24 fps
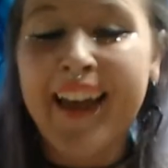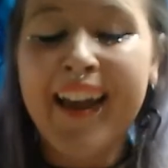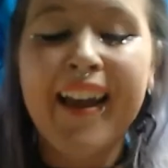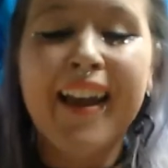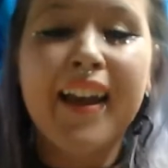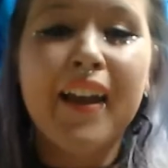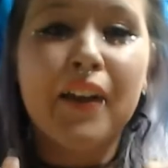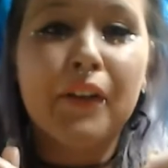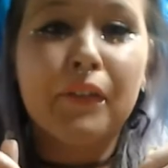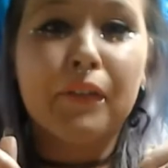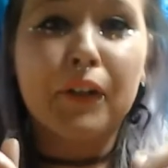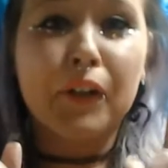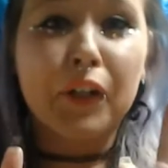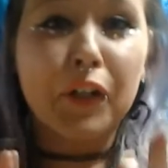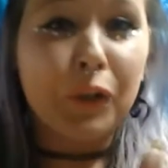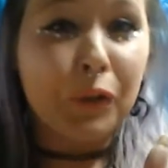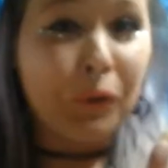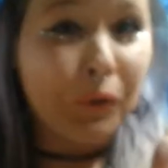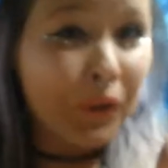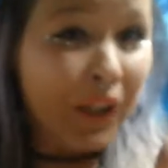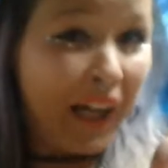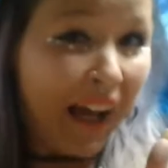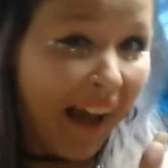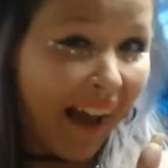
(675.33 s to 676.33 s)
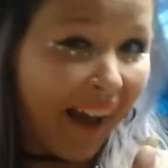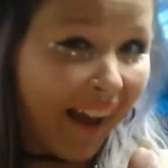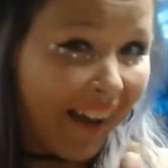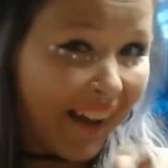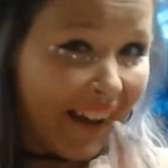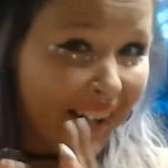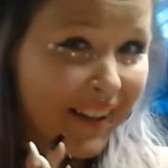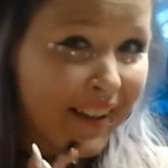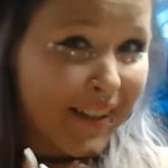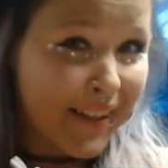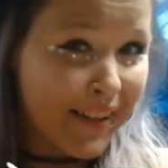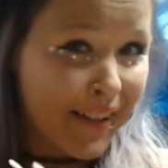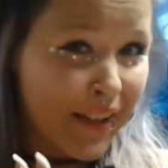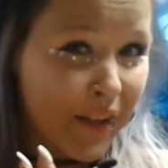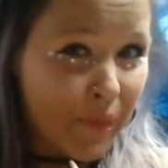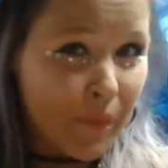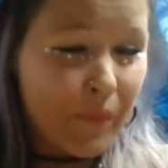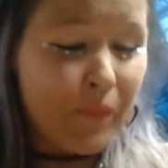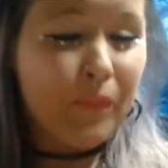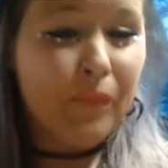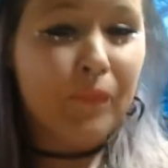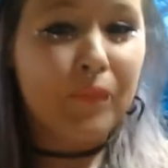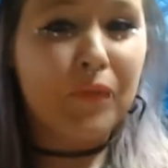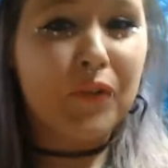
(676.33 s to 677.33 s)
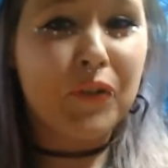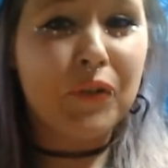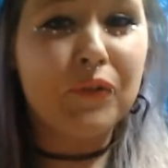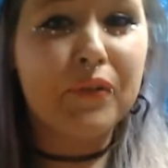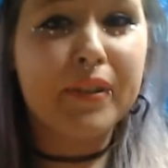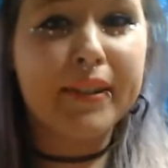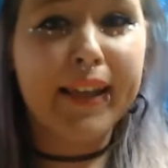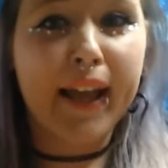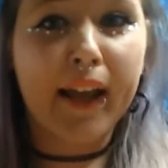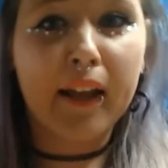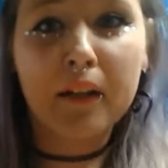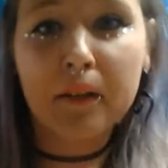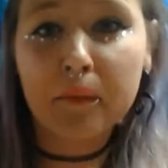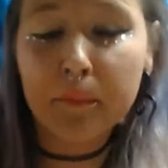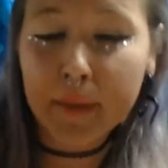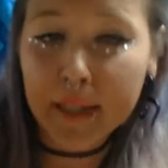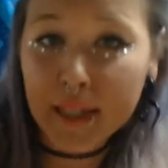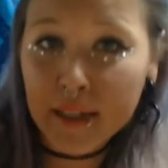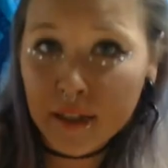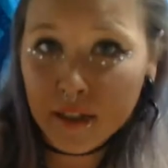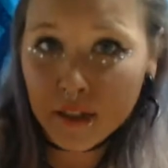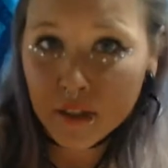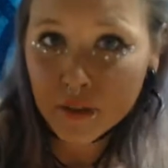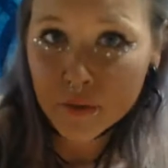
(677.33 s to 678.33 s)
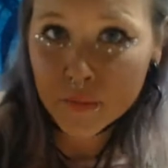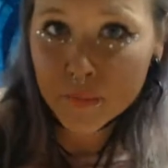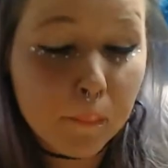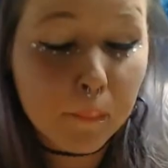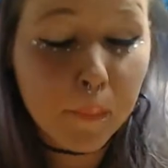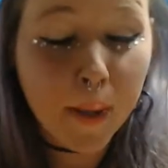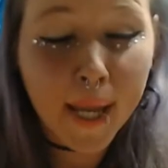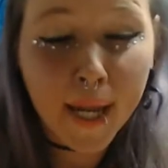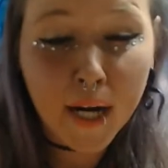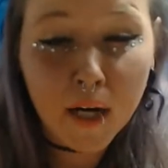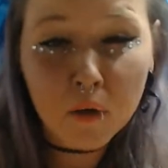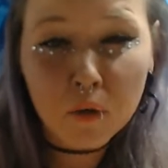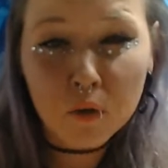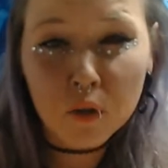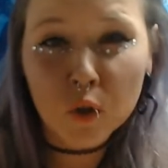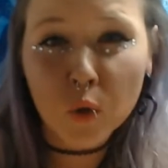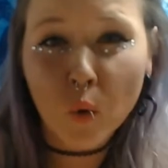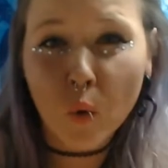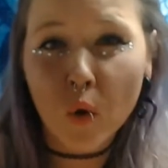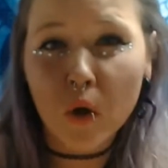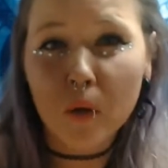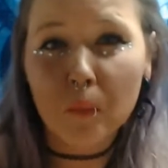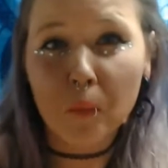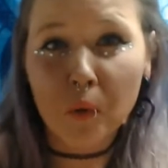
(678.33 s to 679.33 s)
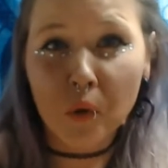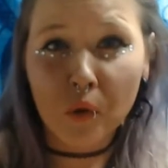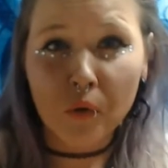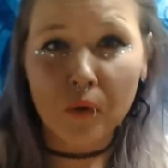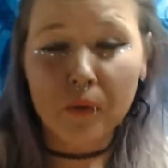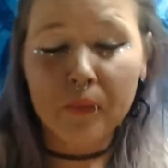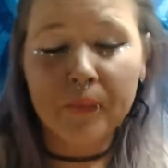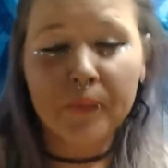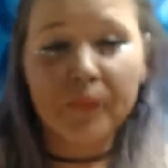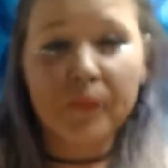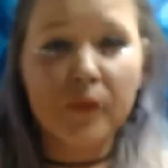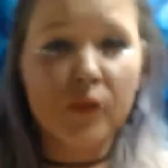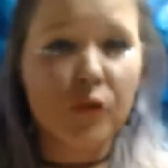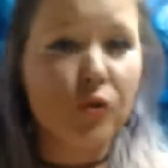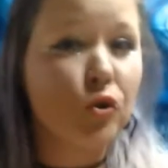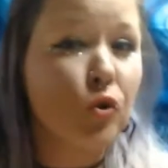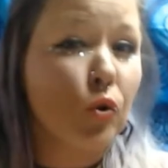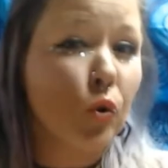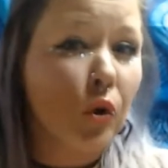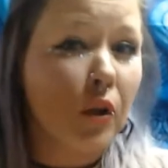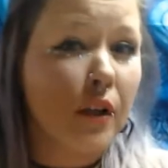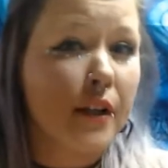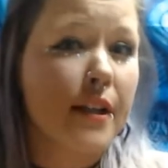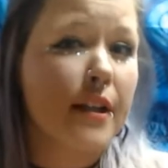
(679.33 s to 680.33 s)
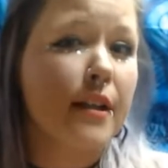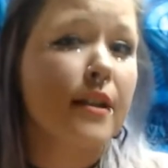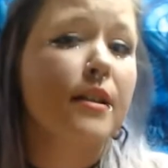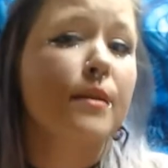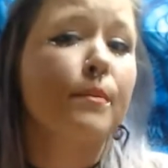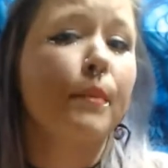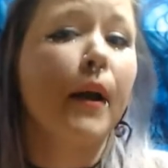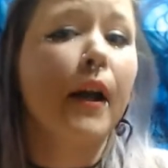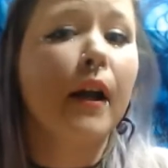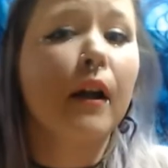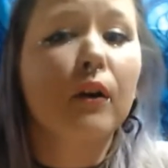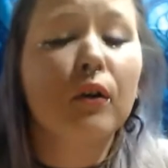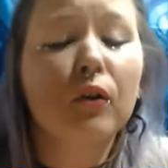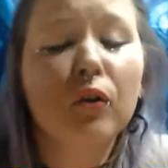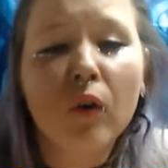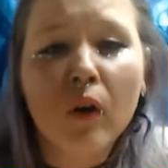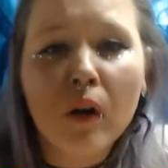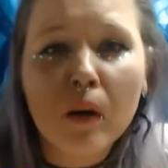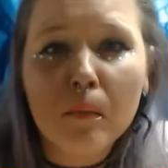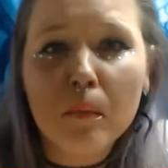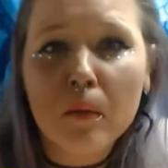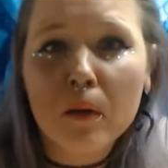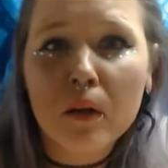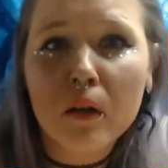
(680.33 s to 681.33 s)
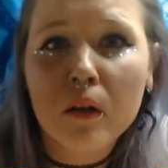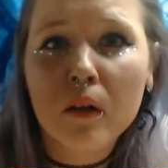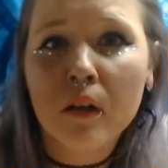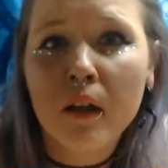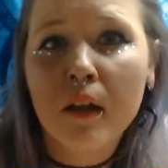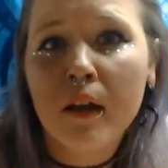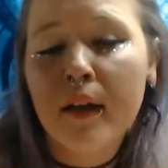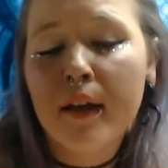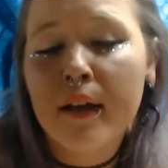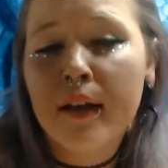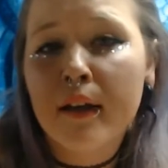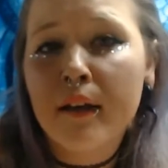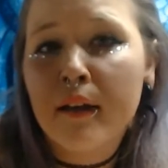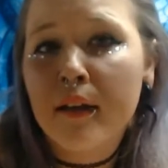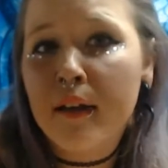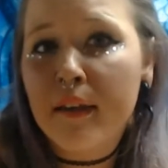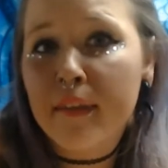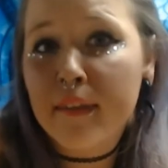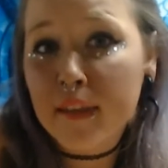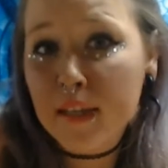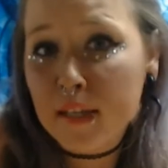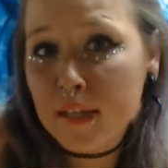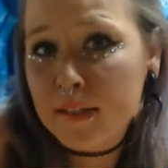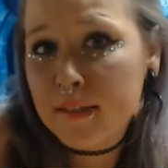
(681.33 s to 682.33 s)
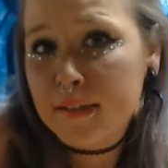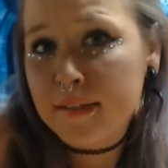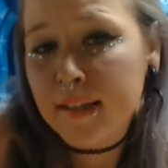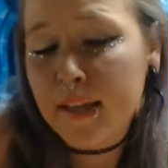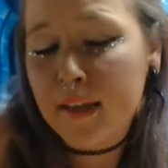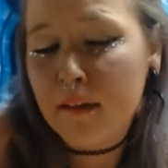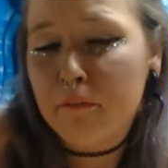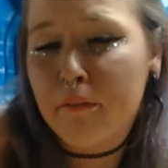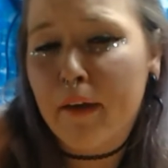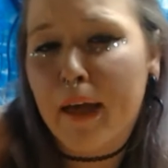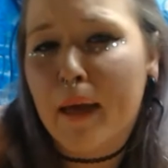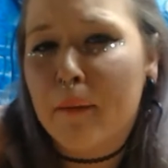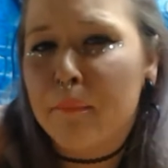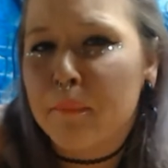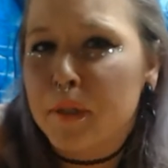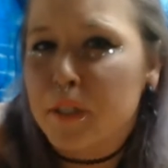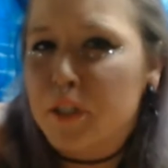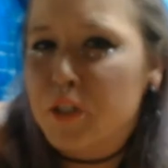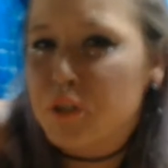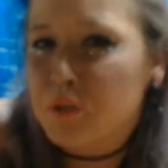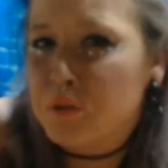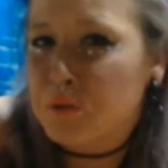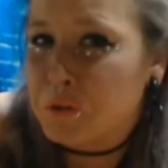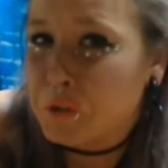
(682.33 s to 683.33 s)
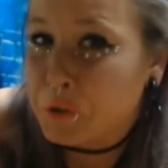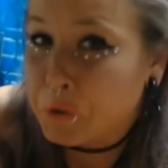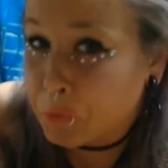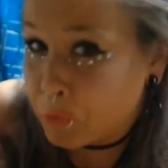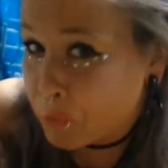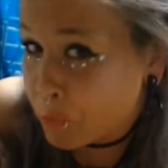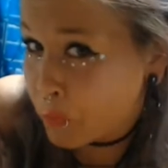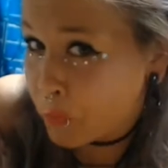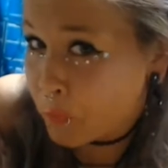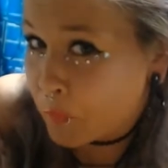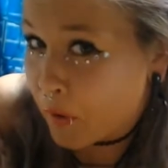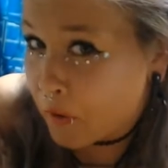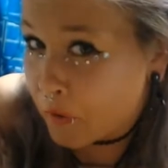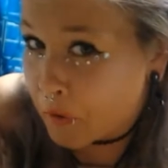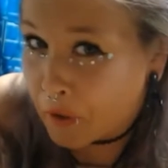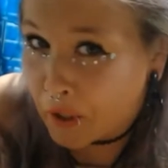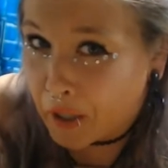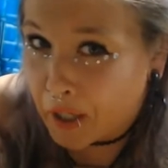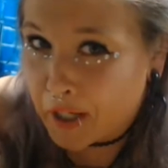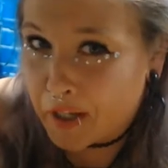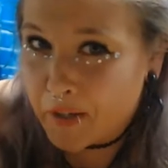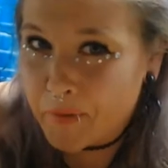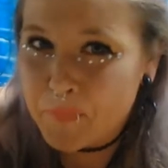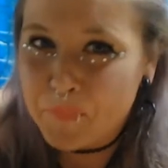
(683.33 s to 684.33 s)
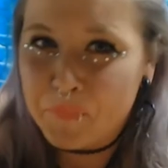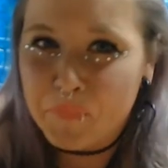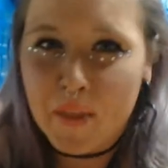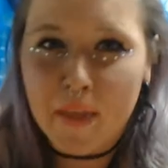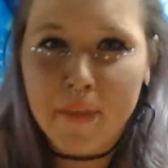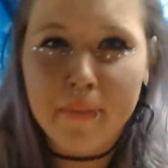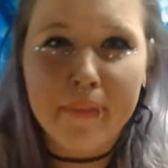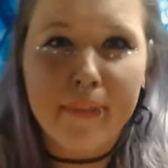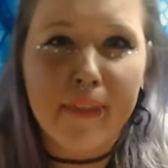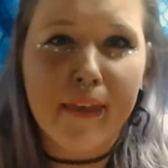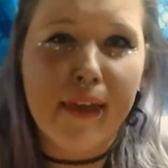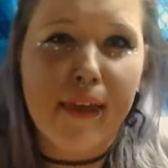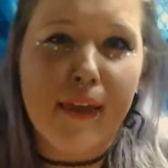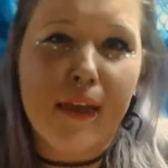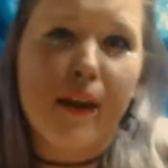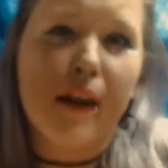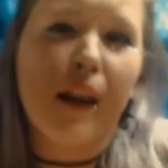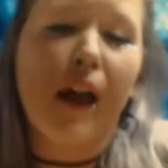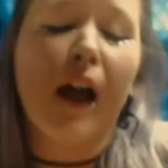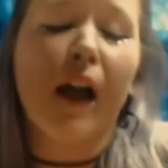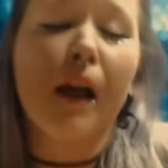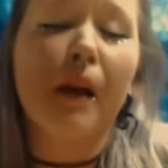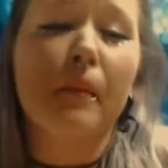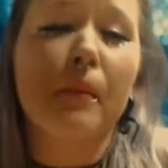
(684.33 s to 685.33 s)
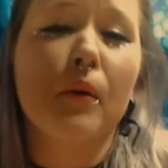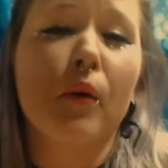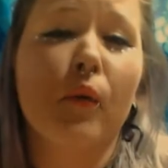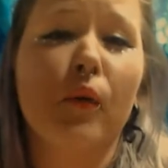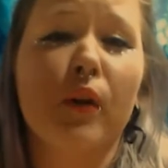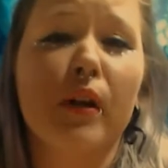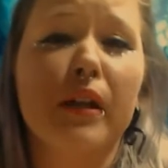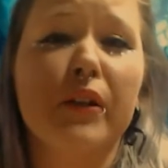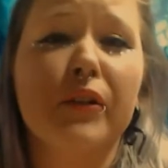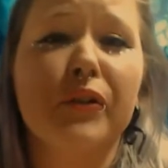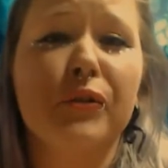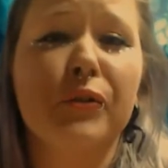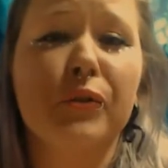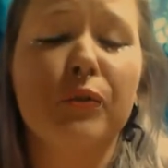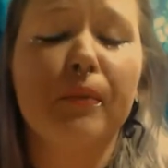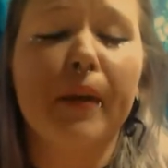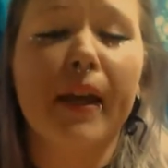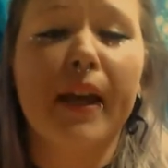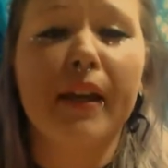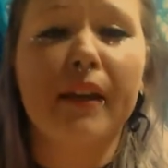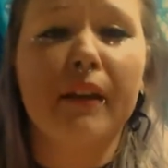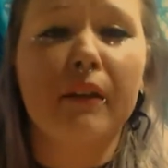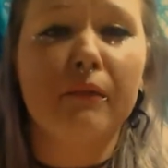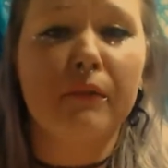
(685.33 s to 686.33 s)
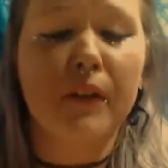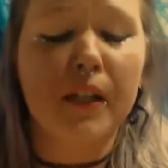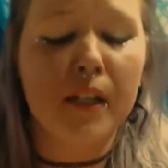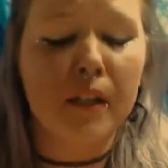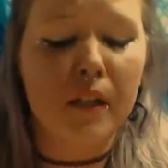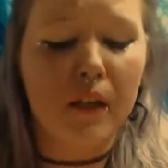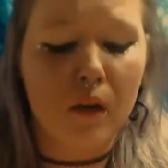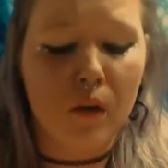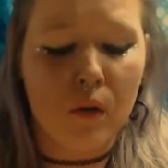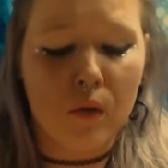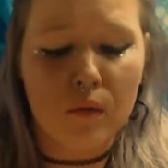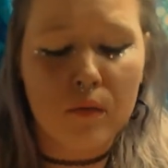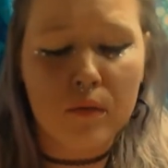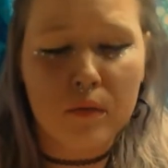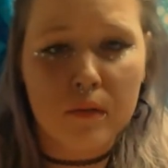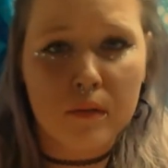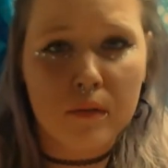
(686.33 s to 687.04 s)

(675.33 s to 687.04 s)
For you guys to send me paranormal stories, paranormal things that have happened to you, all right? And then I'm going to make videos